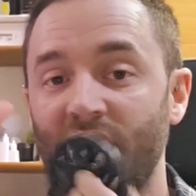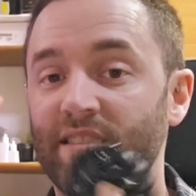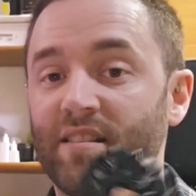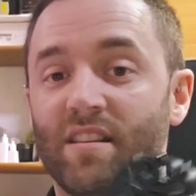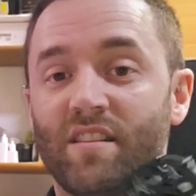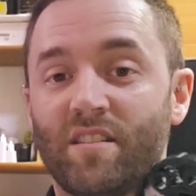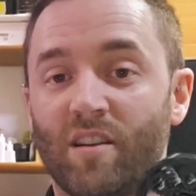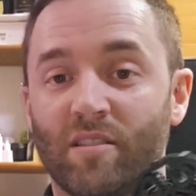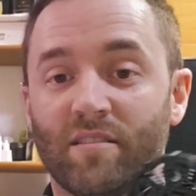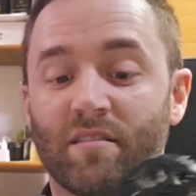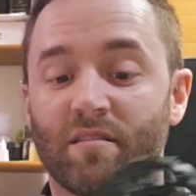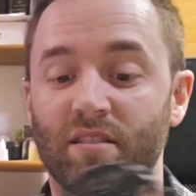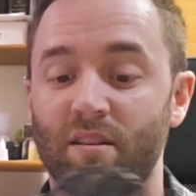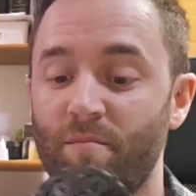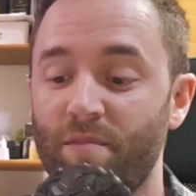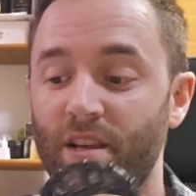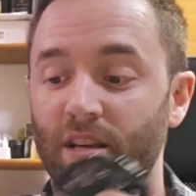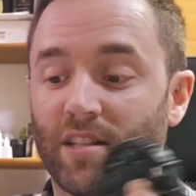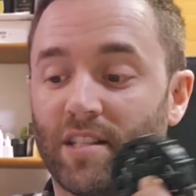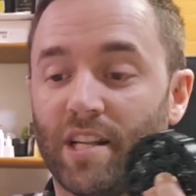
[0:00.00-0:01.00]
This is also
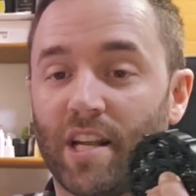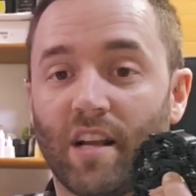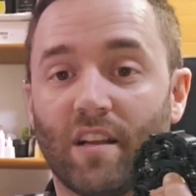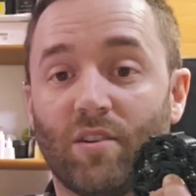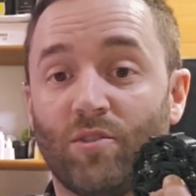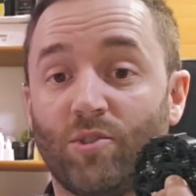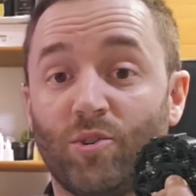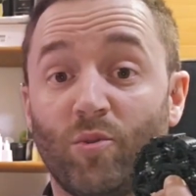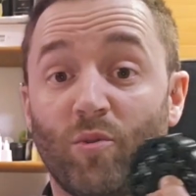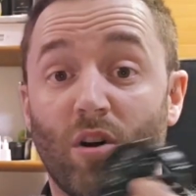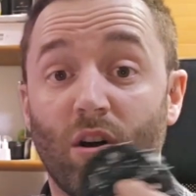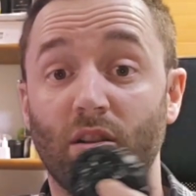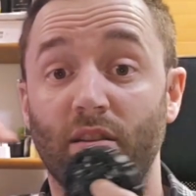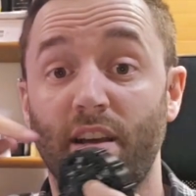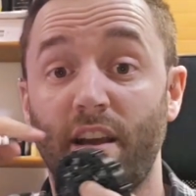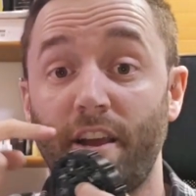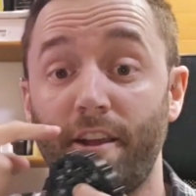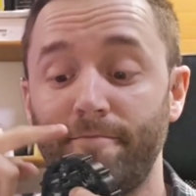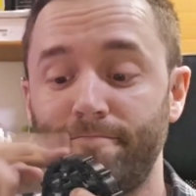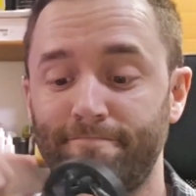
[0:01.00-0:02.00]
something that I can do all
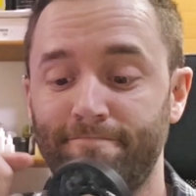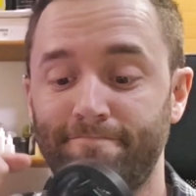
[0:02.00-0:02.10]
day.